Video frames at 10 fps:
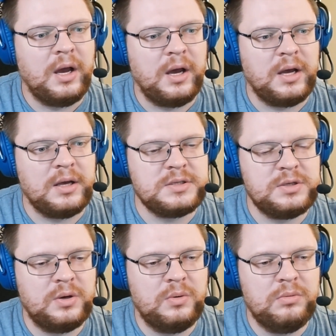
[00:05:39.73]
Uh,
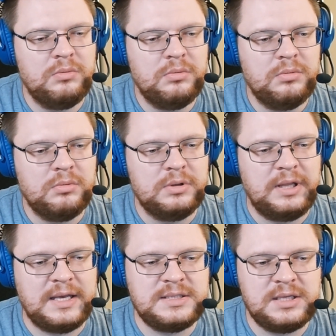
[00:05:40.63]
so
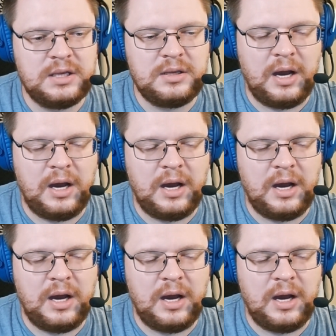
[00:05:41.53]
testing